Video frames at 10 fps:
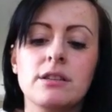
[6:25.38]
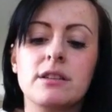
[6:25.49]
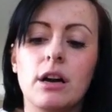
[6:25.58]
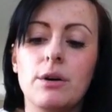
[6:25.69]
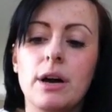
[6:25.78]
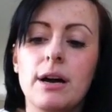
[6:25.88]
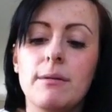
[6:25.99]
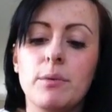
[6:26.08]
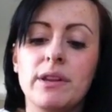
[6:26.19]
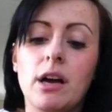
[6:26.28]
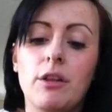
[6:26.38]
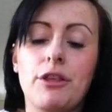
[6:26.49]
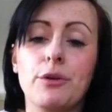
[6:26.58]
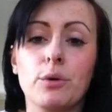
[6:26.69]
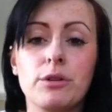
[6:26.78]
So when they
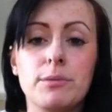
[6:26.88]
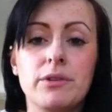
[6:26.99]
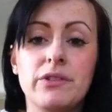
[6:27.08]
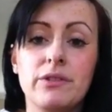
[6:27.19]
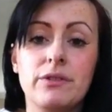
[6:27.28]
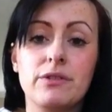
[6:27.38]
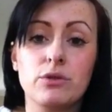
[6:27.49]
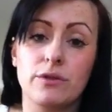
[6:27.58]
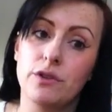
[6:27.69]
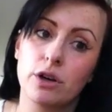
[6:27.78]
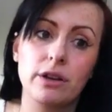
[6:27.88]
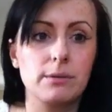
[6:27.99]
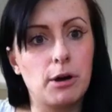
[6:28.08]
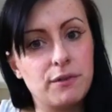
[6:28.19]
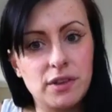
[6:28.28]
unthaw them and sort of look at
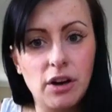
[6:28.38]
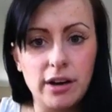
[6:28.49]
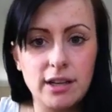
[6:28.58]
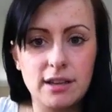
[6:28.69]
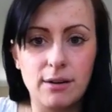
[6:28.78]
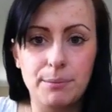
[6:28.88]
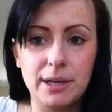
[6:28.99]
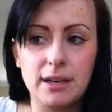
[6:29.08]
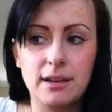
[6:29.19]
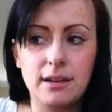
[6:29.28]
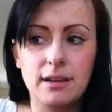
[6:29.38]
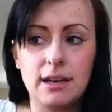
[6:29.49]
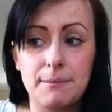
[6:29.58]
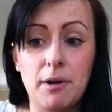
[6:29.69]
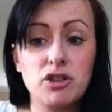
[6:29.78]
them overnight, that will be,
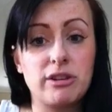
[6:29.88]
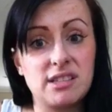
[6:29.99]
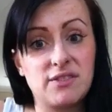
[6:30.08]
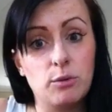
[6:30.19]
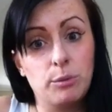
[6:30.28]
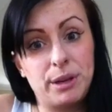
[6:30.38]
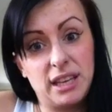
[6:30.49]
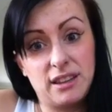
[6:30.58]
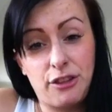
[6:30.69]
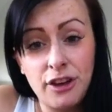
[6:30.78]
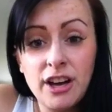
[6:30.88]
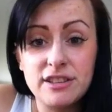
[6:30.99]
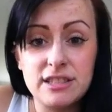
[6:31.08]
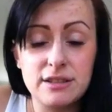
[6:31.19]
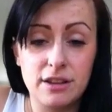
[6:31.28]
and my transfer will be the
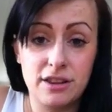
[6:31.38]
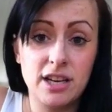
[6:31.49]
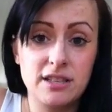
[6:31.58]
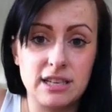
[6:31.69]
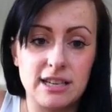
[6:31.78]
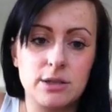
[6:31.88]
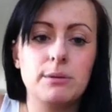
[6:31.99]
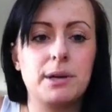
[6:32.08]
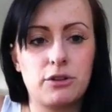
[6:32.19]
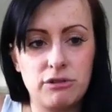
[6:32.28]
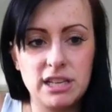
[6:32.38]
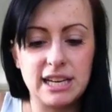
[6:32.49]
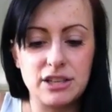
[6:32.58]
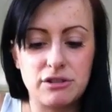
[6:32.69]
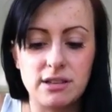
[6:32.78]
third day, so it'll be a
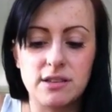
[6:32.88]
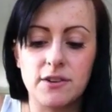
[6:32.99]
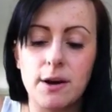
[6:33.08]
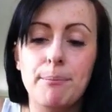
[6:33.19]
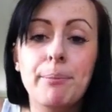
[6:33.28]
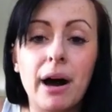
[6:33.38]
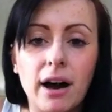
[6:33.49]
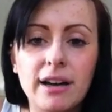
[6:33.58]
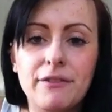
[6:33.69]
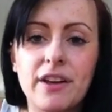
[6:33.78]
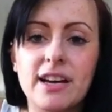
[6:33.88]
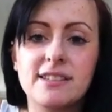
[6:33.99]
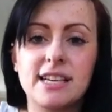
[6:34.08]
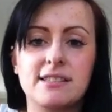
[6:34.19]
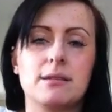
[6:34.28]
3-day transfer. But if they
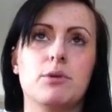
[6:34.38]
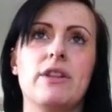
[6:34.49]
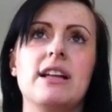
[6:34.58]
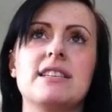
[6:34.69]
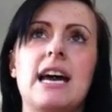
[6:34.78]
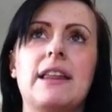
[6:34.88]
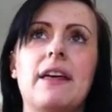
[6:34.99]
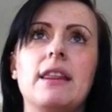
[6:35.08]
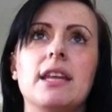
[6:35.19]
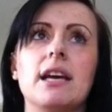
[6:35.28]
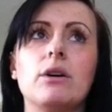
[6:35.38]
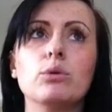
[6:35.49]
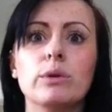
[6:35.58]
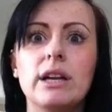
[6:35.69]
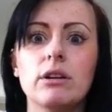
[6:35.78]
assess them on that day and they think,
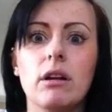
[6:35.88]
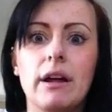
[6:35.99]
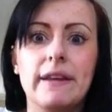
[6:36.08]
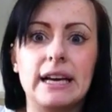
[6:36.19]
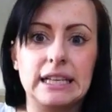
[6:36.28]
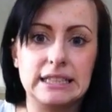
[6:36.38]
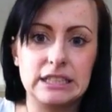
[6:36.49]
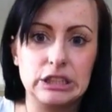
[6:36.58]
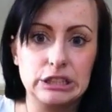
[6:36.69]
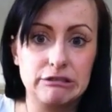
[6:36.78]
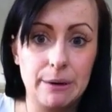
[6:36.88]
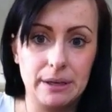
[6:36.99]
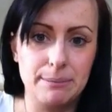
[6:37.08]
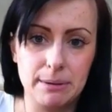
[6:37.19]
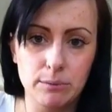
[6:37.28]
oh, they look like they're going to start
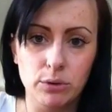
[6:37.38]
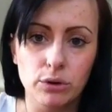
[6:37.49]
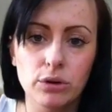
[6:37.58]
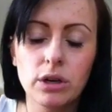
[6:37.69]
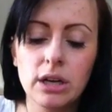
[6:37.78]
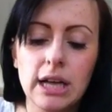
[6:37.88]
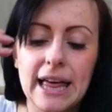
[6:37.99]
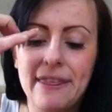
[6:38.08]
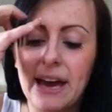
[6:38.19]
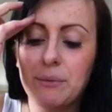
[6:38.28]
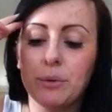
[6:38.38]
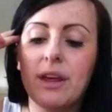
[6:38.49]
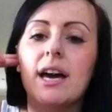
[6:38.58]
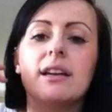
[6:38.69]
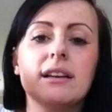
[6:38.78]
growing a bit more, they will
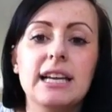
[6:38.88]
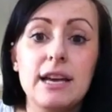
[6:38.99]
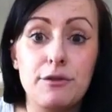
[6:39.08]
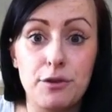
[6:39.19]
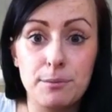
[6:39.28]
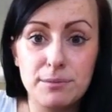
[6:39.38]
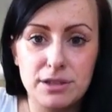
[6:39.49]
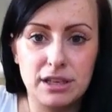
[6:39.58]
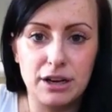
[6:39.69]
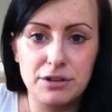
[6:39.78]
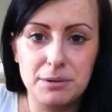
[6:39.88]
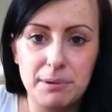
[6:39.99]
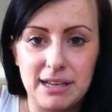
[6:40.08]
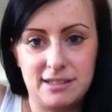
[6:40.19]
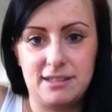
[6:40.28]
then leave them to go to
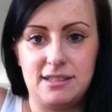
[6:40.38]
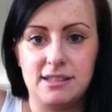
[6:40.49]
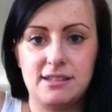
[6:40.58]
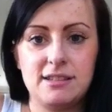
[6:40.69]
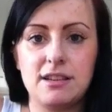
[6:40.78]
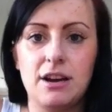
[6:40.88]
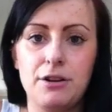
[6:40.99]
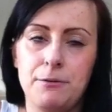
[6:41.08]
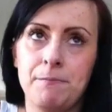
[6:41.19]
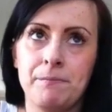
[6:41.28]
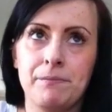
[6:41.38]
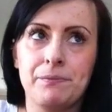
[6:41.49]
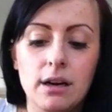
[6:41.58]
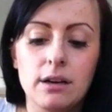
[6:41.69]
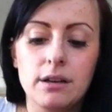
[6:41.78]
blastocyst. So
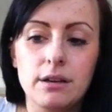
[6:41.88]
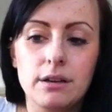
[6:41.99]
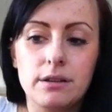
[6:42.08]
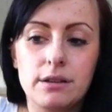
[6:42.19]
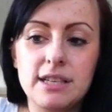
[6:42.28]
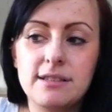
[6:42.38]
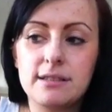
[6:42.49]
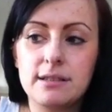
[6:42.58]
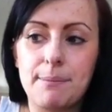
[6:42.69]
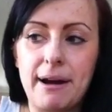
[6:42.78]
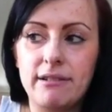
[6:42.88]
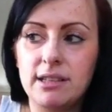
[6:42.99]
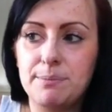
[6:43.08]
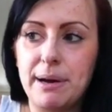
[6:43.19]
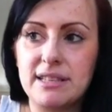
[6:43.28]
this
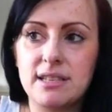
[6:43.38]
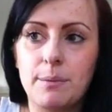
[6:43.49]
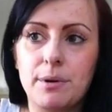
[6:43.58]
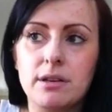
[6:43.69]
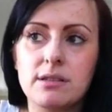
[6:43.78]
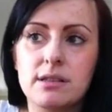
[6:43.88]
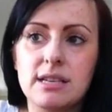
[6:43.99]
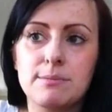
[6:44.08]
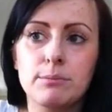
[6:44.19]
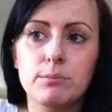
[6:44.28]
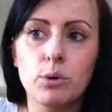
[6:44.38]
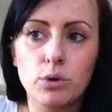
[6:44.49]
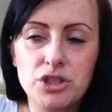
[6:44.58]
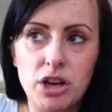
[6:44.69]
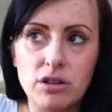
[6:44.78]
apparently is better because there's
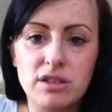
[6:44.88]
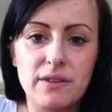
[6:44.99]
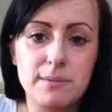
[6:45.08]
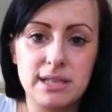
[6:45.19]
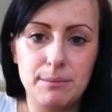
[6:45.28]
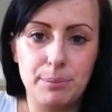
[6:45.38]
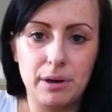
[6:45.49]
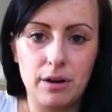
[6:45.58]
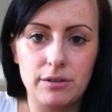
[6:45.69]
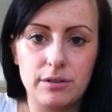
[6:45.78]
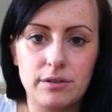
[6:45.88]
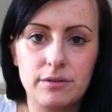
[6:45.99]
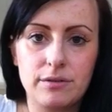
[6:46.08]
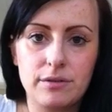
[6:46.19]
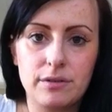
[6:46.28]
more chance of them to implant
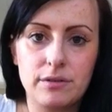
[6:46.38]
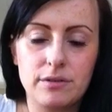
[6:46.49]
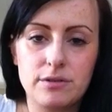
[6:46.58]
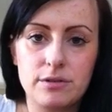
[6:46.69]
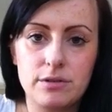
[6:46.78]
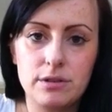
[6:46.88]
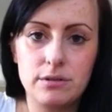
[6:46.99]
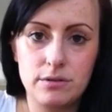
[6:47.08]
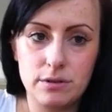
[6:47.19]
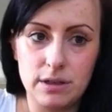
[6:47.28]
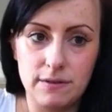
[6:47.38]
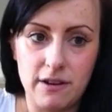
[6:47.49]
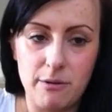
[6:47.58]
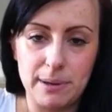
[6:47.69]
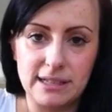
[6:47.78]
if
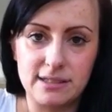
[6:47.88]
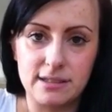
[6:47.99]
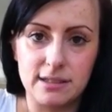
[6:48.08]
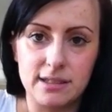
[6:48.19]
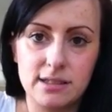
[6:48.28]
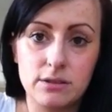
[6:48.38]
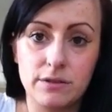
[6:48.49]
they're a blastocyst.